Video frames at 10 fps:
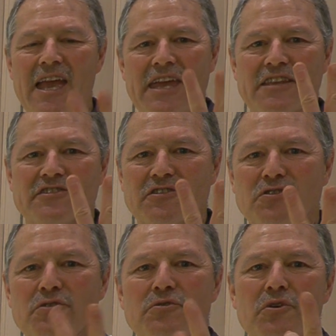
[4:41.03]
And it's a
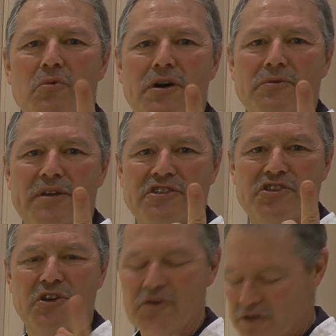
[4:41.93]
2-to-1
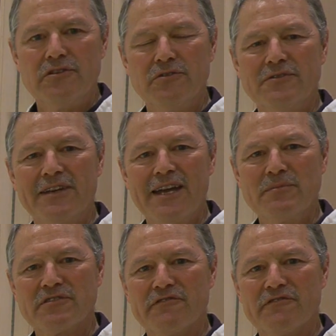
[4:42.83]
ratio. 2 times